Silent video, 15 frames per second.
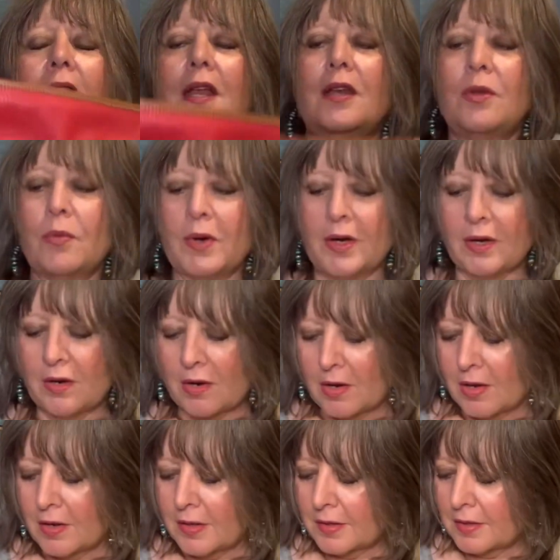anywhere
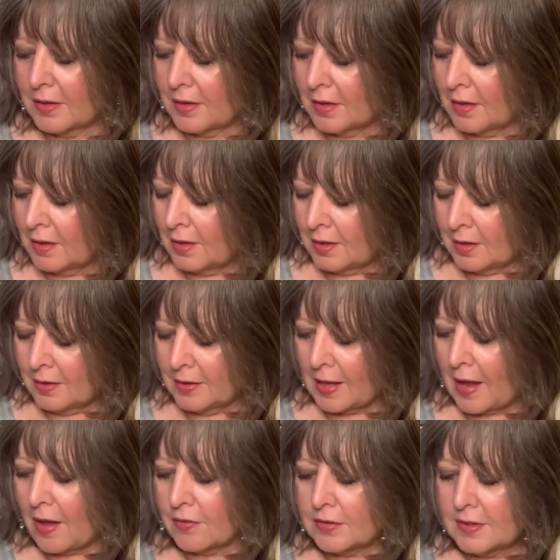on the
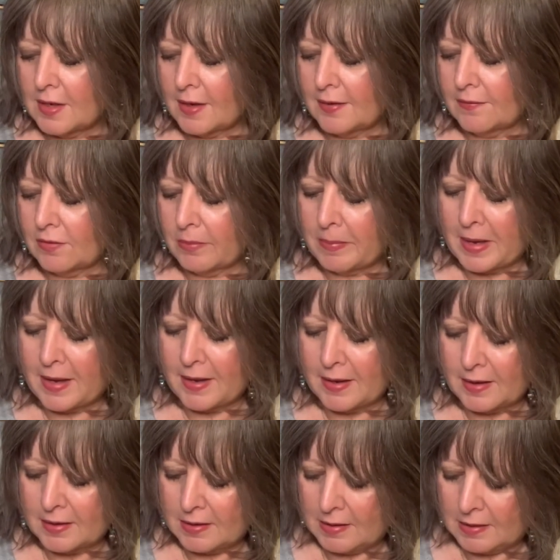outside of the
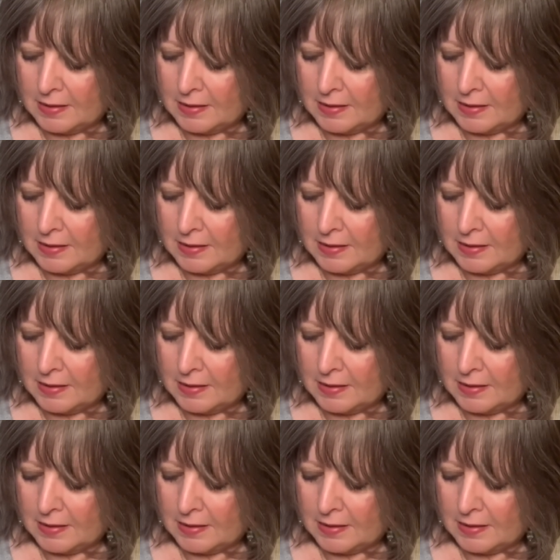bag.